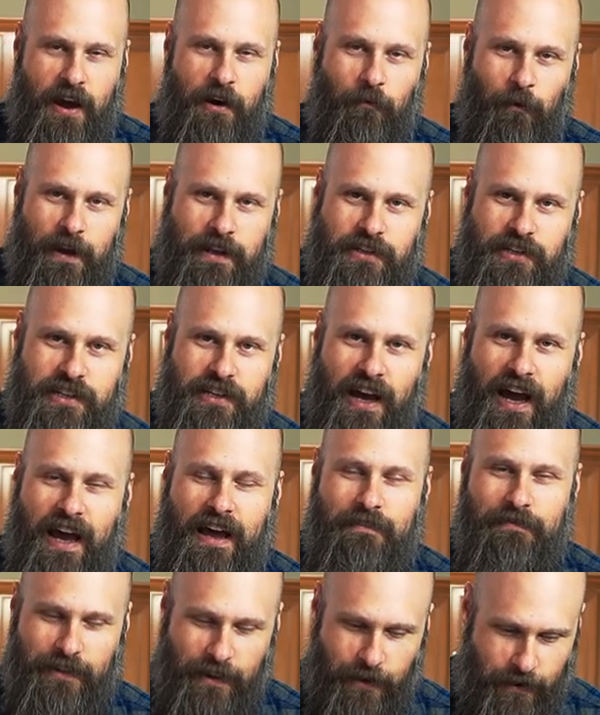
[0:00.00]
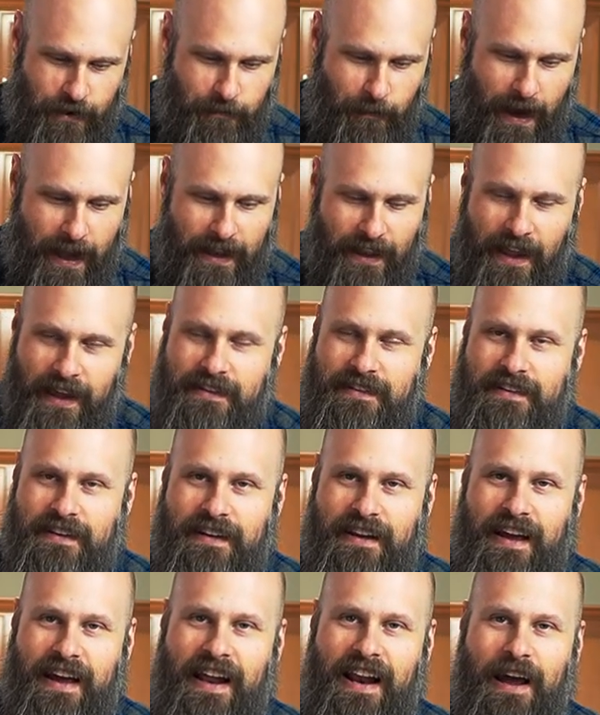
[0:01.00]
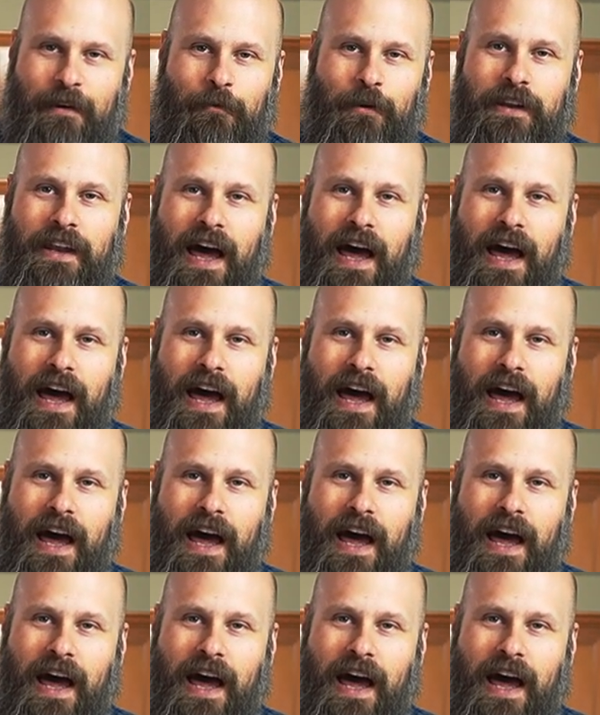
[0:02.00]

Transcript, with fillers: which I've learned my lesson and I will